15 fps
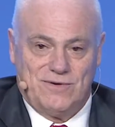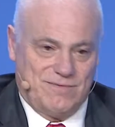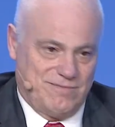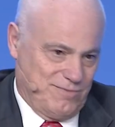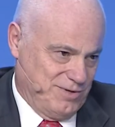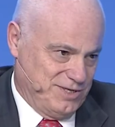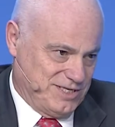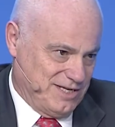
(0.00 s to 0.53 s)

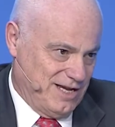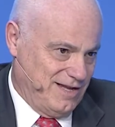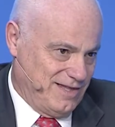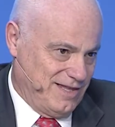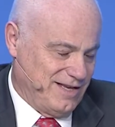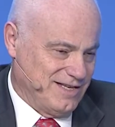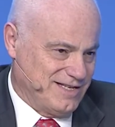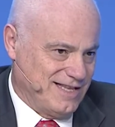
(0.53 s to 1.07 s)
which I
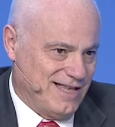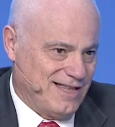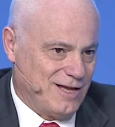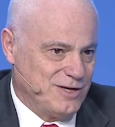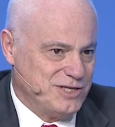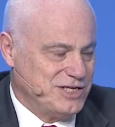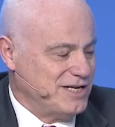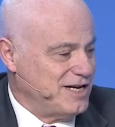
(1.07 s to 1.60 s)
think is an
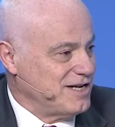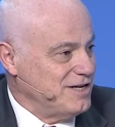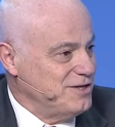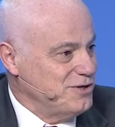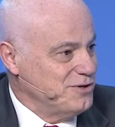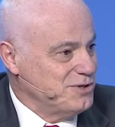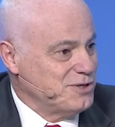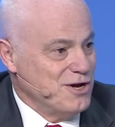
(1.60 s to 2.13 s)
analogy that I can
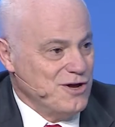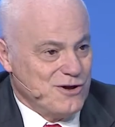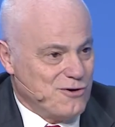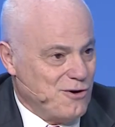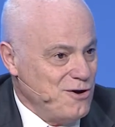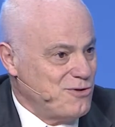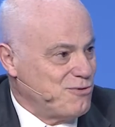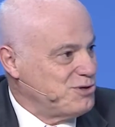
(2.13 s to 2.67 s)
use,
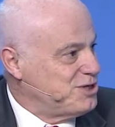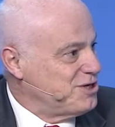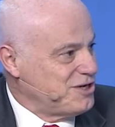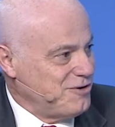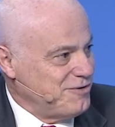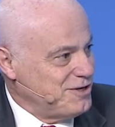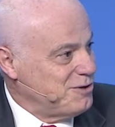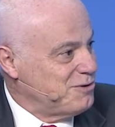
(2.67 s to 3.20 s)
going through
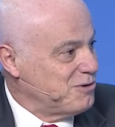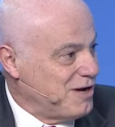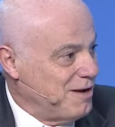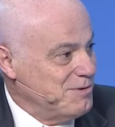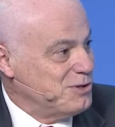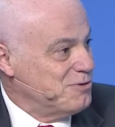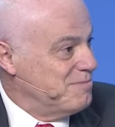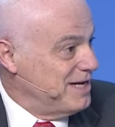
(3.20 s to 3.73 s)
security to come
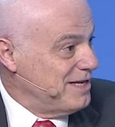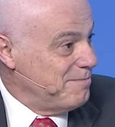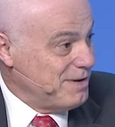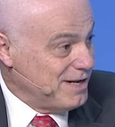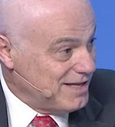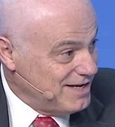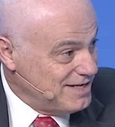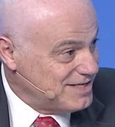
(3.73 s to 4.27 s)
into many
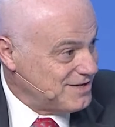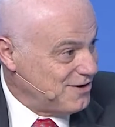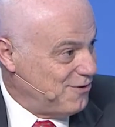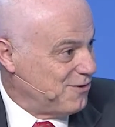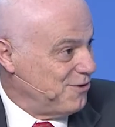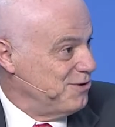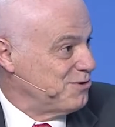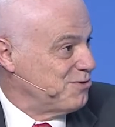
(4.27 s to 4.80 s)
buildings or
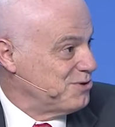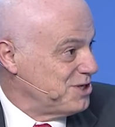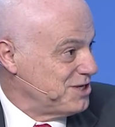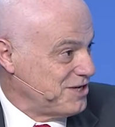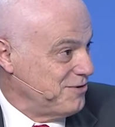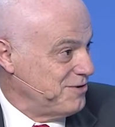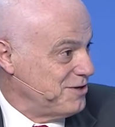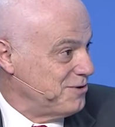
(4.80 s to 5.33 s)
going through
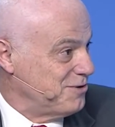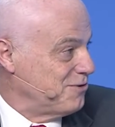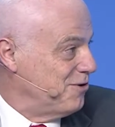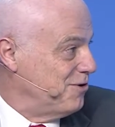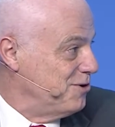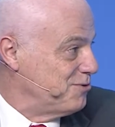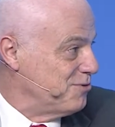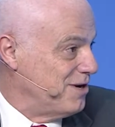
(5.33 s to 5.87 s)
security to
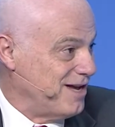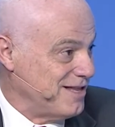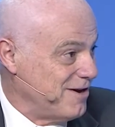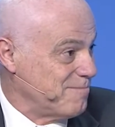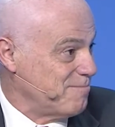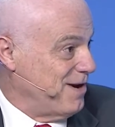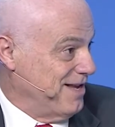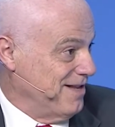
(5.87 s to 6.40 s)
go into an
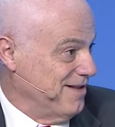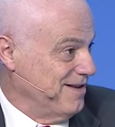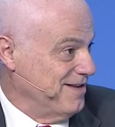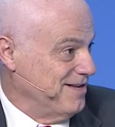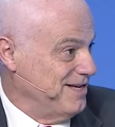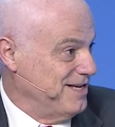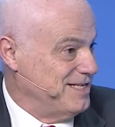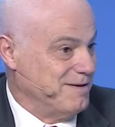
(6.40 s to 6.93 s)
airplane.
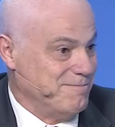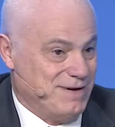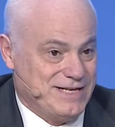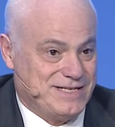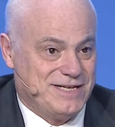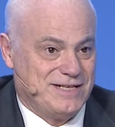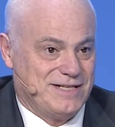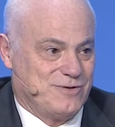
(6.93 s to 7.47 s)
It's a
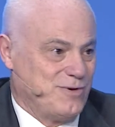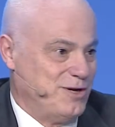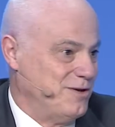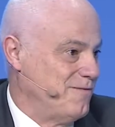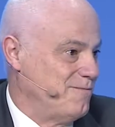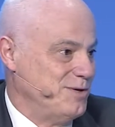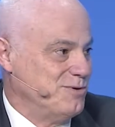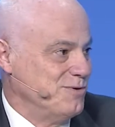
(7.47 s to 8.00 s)
basic
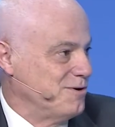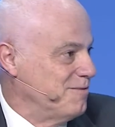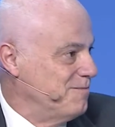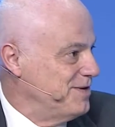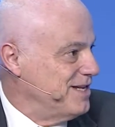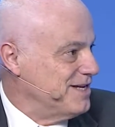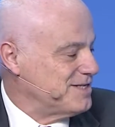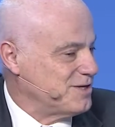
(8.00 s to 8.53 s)
trade-off between
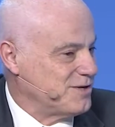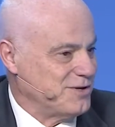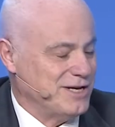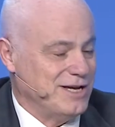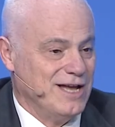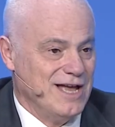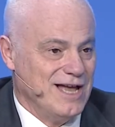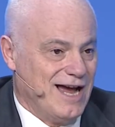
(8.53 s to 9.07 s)
convenience and
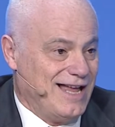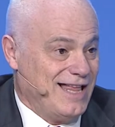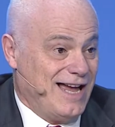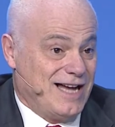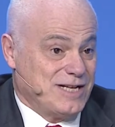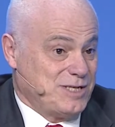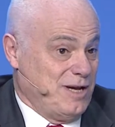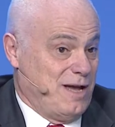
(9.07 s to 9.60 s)
security. And I
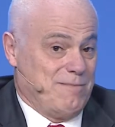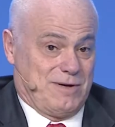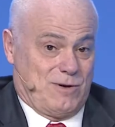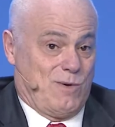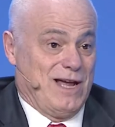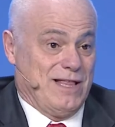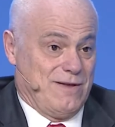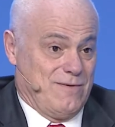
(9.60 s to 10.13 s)
actually am quite